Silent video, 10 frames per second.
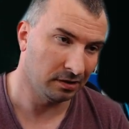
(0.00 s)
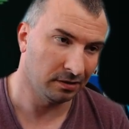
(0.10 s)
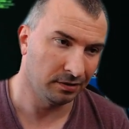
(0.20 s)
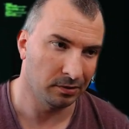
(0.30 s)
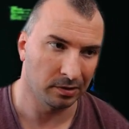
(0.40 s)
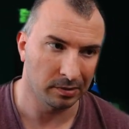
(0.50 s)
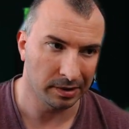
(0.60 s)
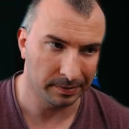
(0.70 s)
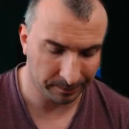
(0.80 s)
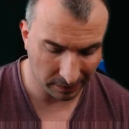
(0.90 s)
newer
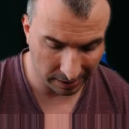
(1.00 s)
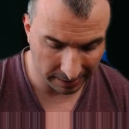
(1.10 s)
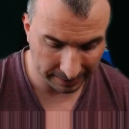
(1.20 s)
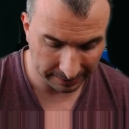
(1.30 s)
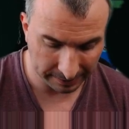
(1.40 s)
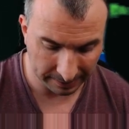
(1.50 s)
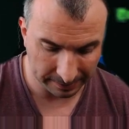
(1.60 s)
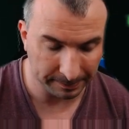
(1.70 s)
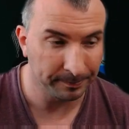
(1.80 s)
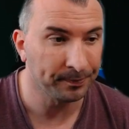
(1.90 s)
one. And
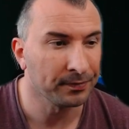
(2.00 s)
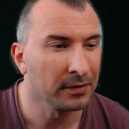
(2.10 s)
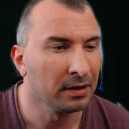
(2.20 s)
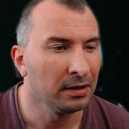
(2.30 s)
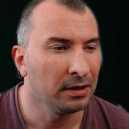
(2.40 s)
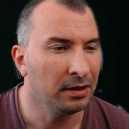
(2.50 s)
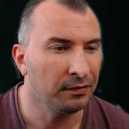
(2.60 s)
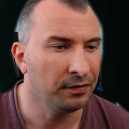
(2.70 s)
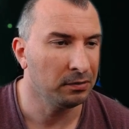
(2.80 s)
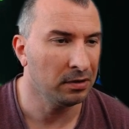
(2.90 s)
um,
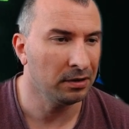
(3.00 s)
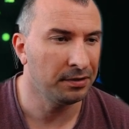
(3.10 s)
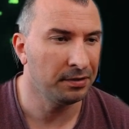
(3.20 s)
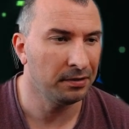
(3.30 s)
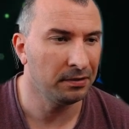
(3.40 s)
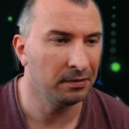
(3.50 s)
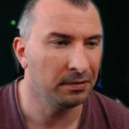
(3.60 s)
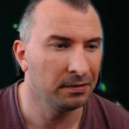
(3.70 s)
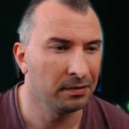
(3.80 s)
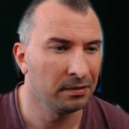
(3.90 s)
if you want to